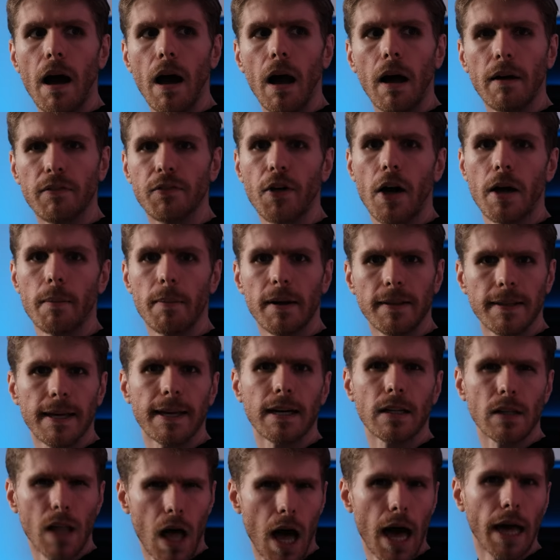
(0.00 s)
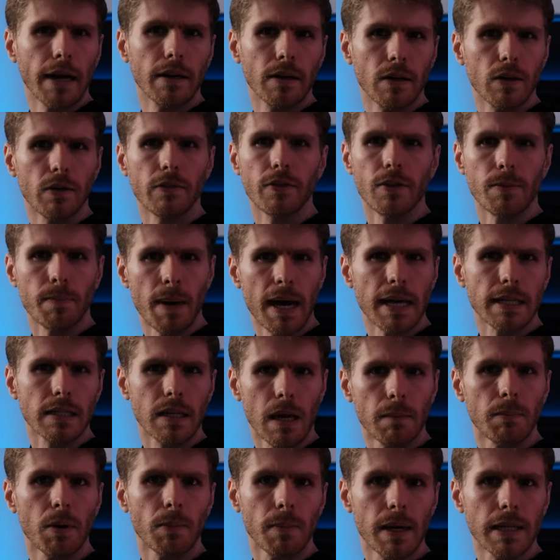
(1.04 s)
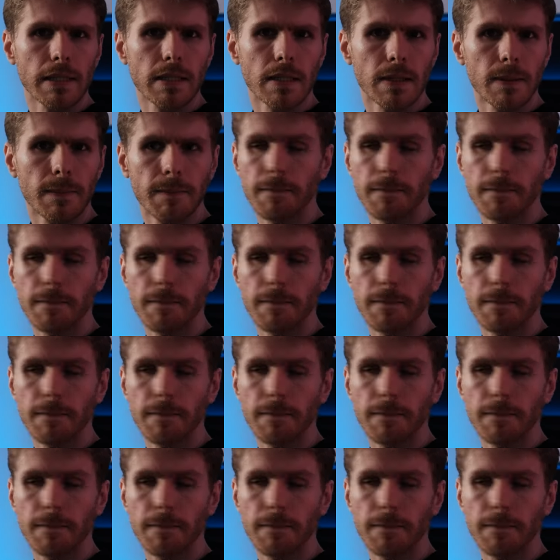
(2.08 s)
I've thought about that a lot over the past couple months,